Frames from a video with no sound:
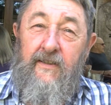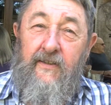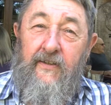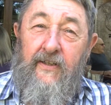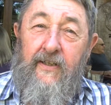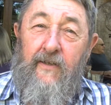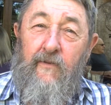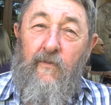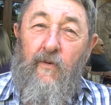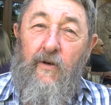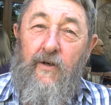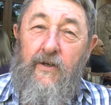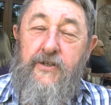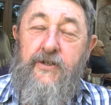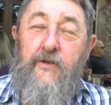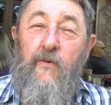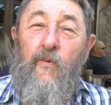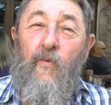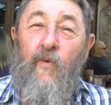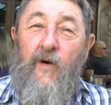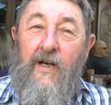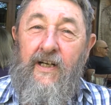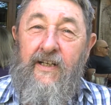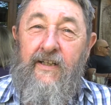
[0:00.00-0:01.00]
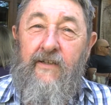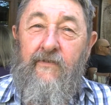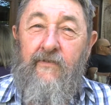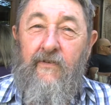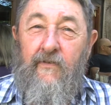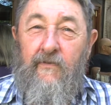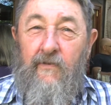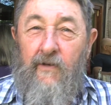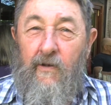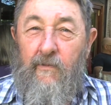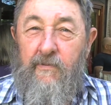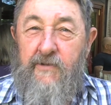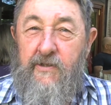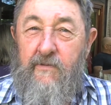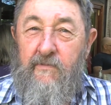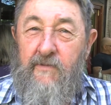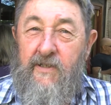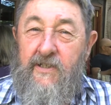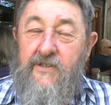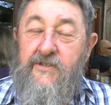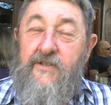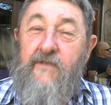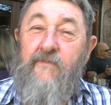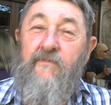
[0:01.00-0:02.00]
there was a wave of
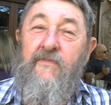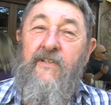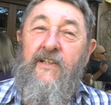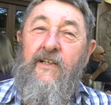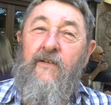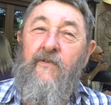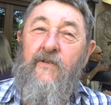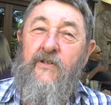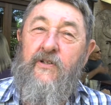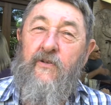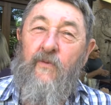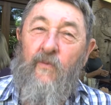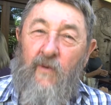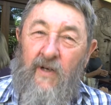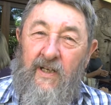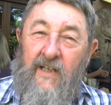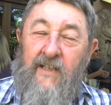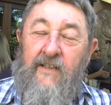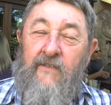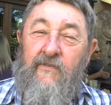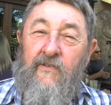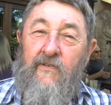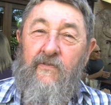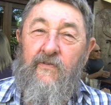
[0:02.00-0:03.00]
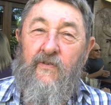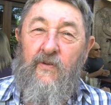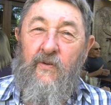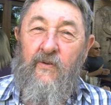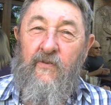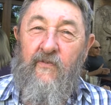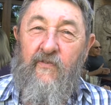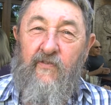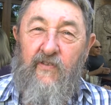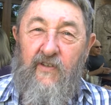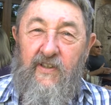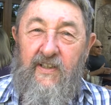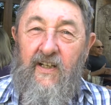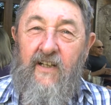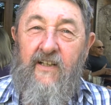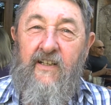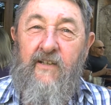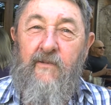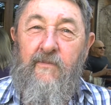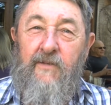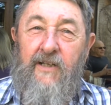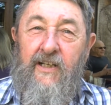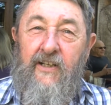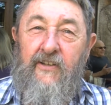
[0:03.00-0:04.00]
optimism, there was a wave of good
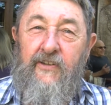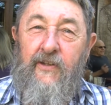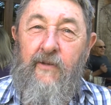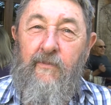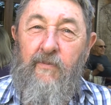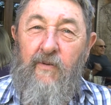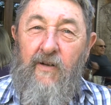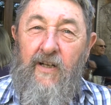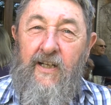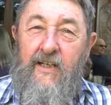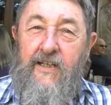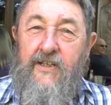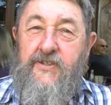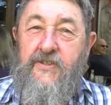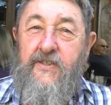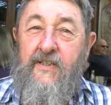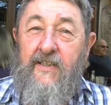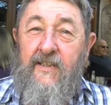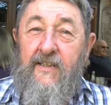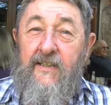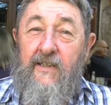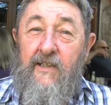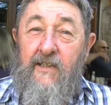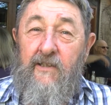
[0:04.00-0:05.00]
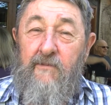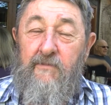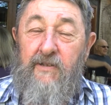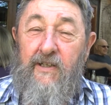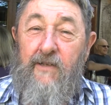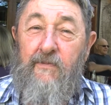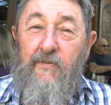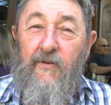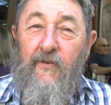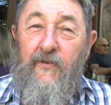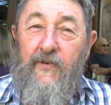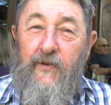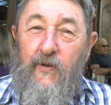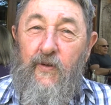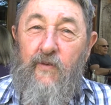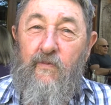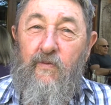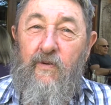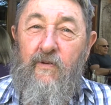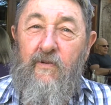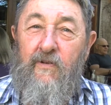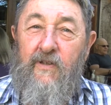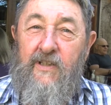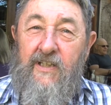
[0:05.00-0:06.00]
feeling about the place. People thought
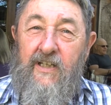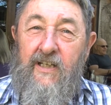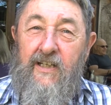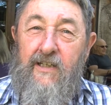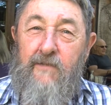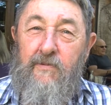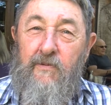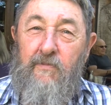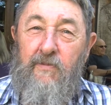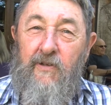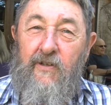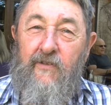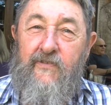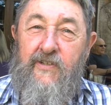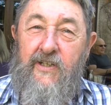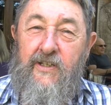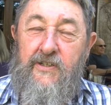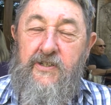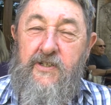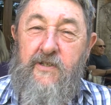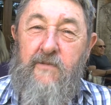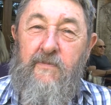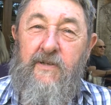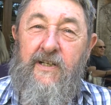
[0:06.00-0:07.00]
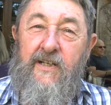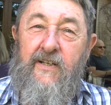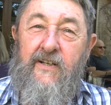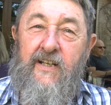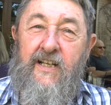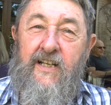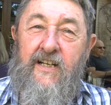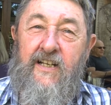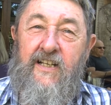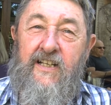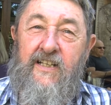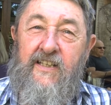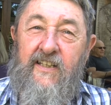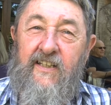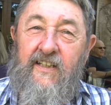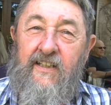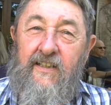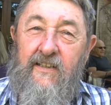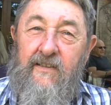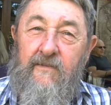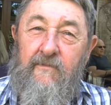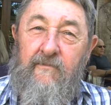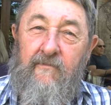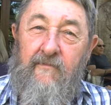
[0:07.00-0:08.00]
we were capable of just about
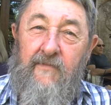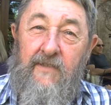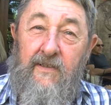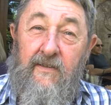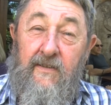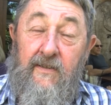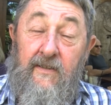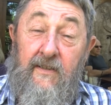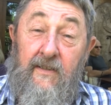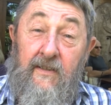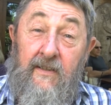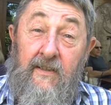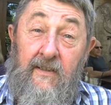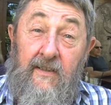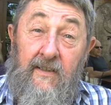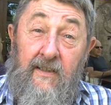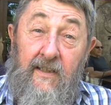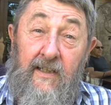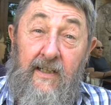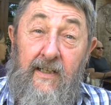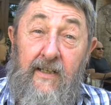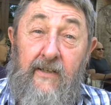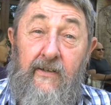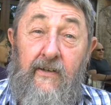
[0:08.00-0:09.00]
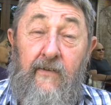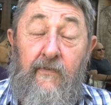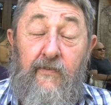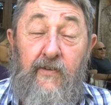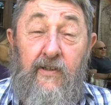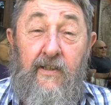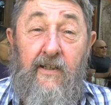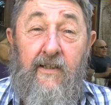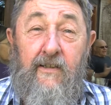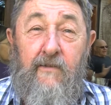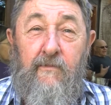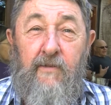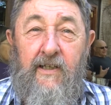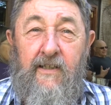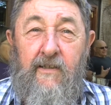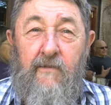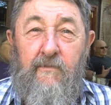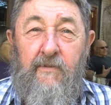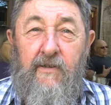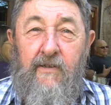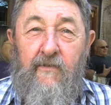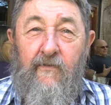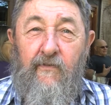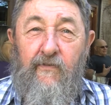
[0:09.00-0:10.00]
anything. And if you go back a
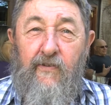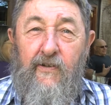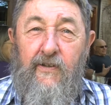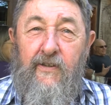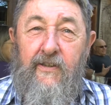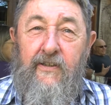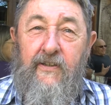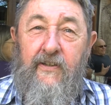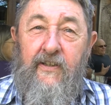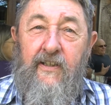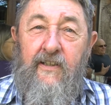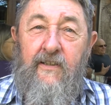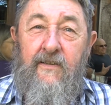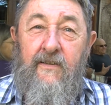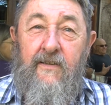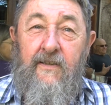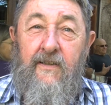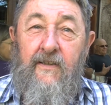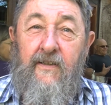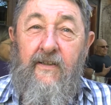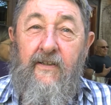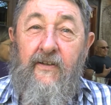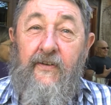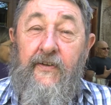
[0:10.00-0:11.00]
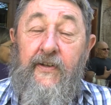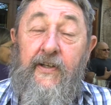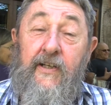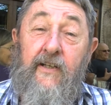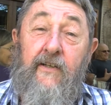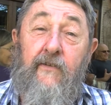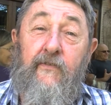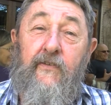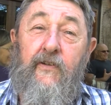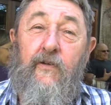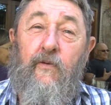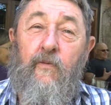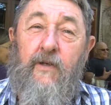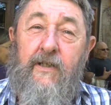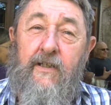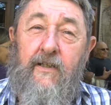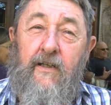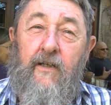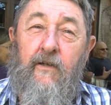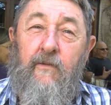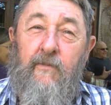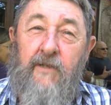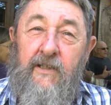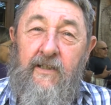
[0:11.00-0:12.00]
bit further, think of the
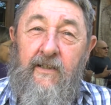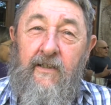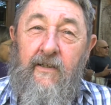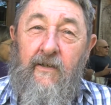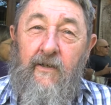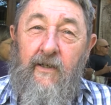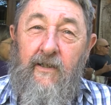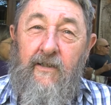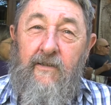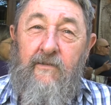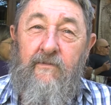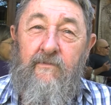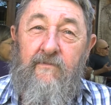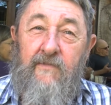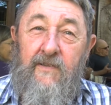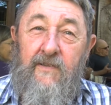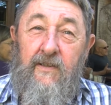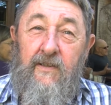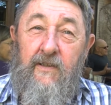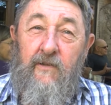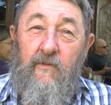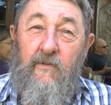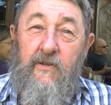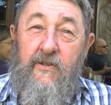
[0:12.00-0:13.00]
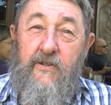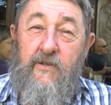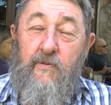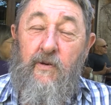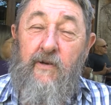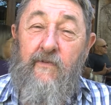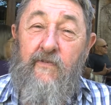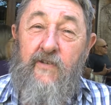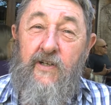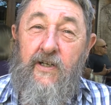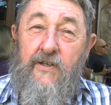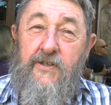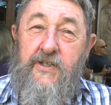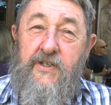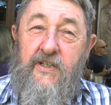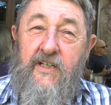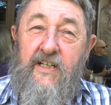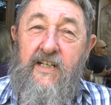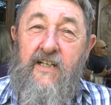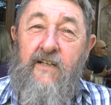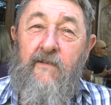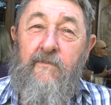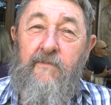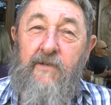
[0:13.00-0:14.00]
Whitlam era, which we've just
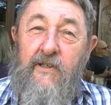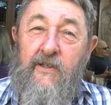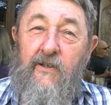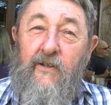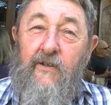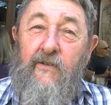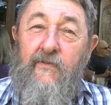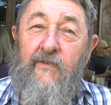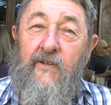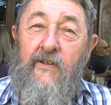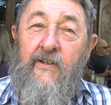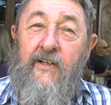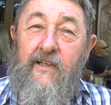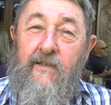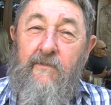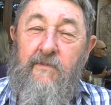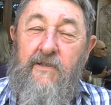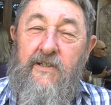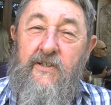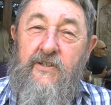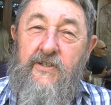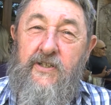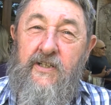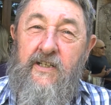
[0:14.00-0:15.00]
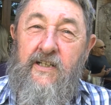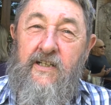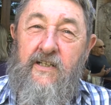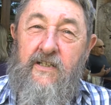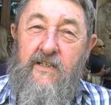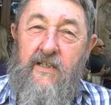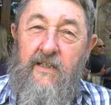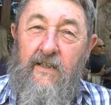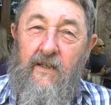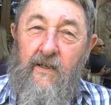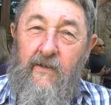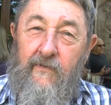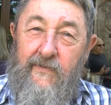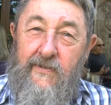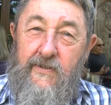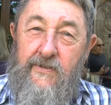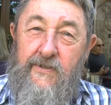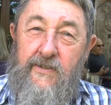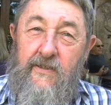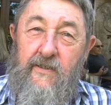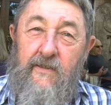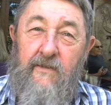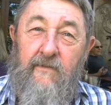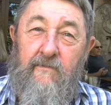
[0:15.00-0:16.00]
seen a bit of on ABC
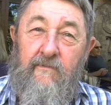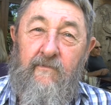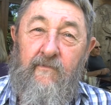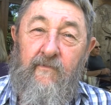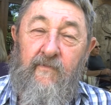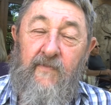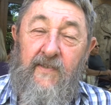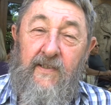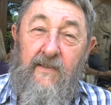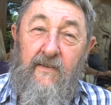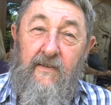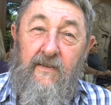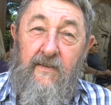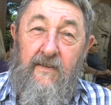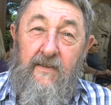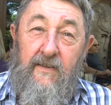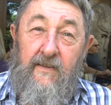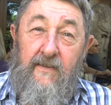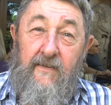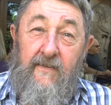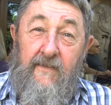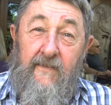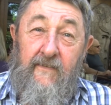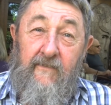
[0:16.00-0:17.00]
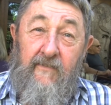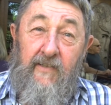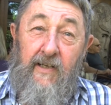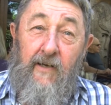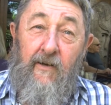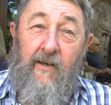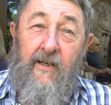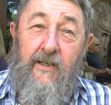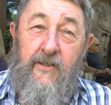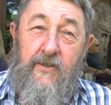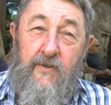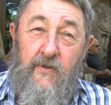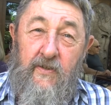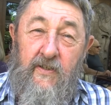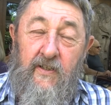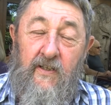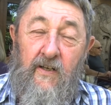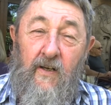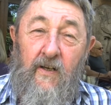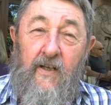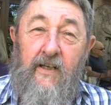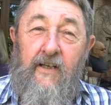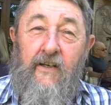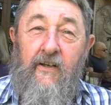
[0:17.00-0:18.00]
television. Now, I should
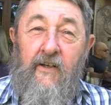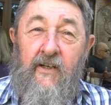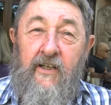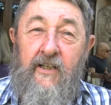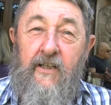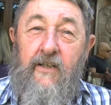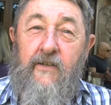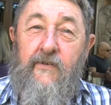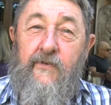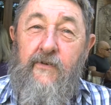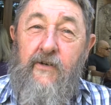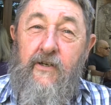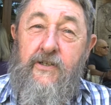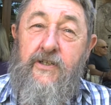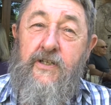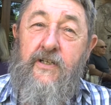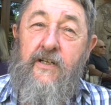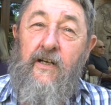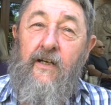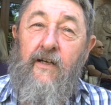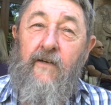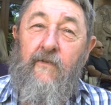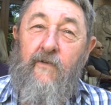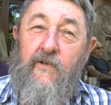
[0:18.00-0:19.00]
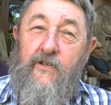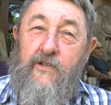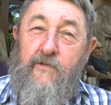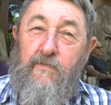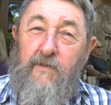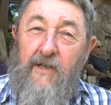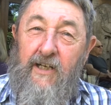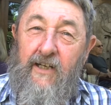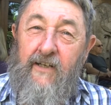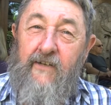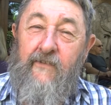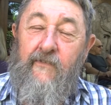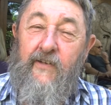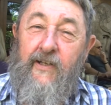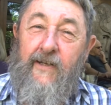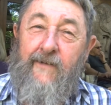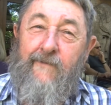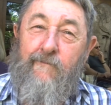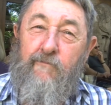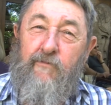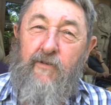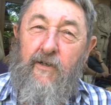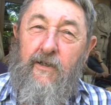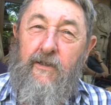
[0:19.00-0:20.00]
declare an interest, I was part of
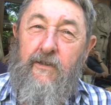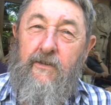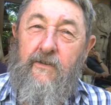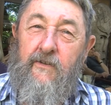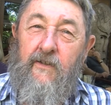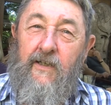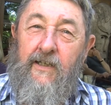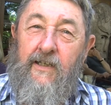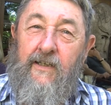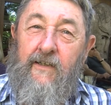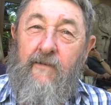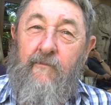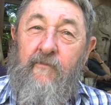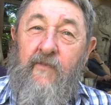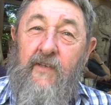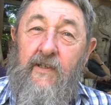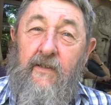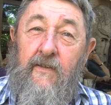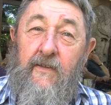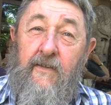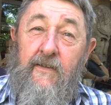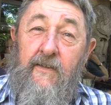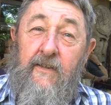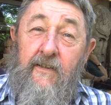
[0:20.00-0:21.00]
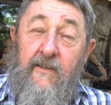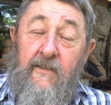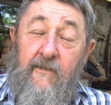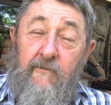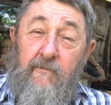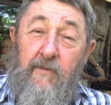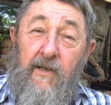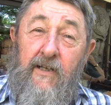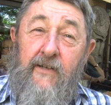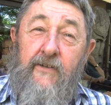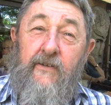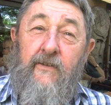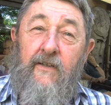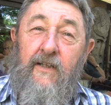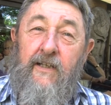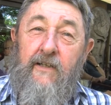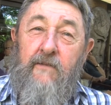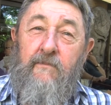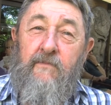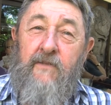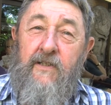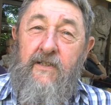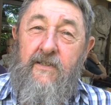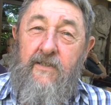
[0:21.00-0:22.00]
that program, but
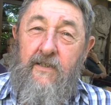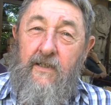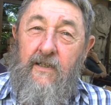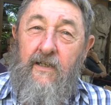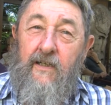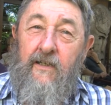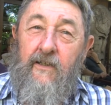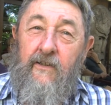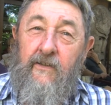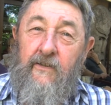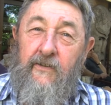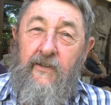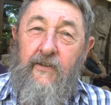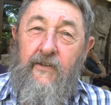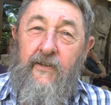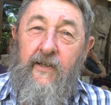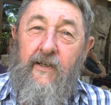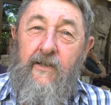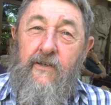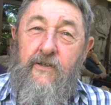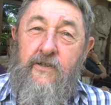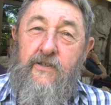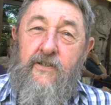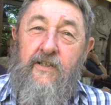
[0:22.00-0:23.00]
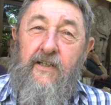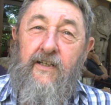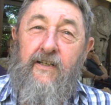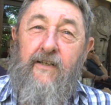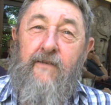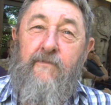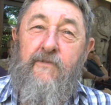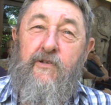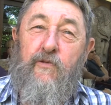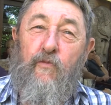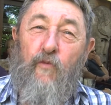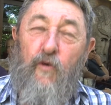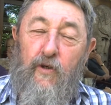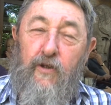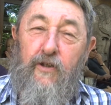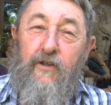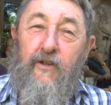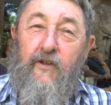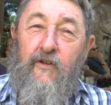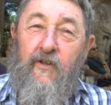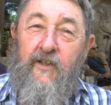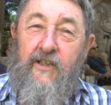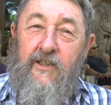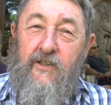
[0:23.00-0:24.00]
let me tell you that those times
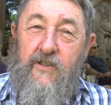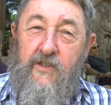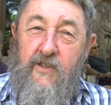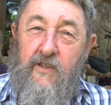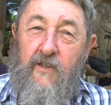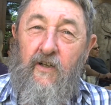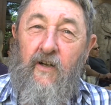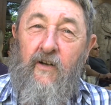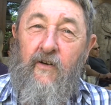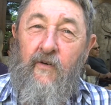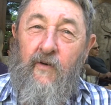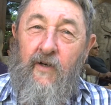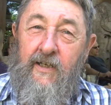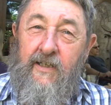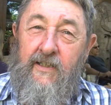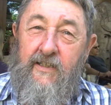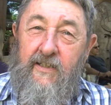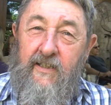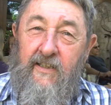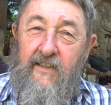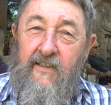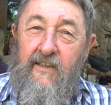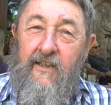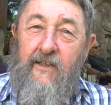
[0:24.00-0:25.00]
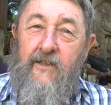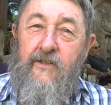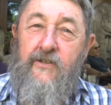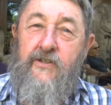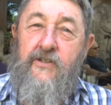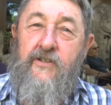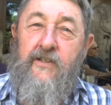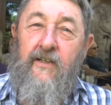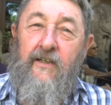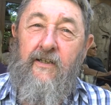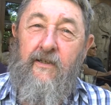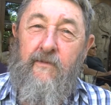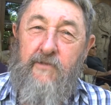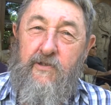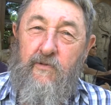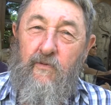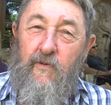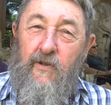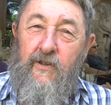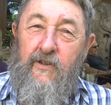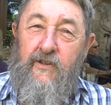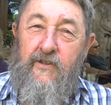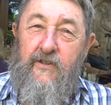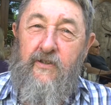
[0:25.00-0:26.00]
were exhilarating, those times
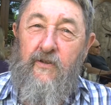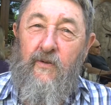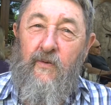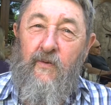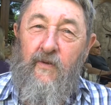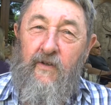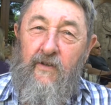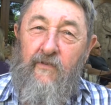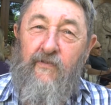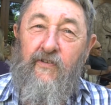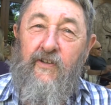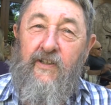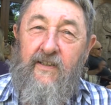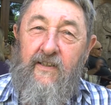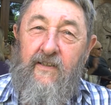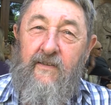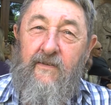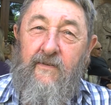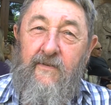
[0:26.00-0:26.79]
were terrific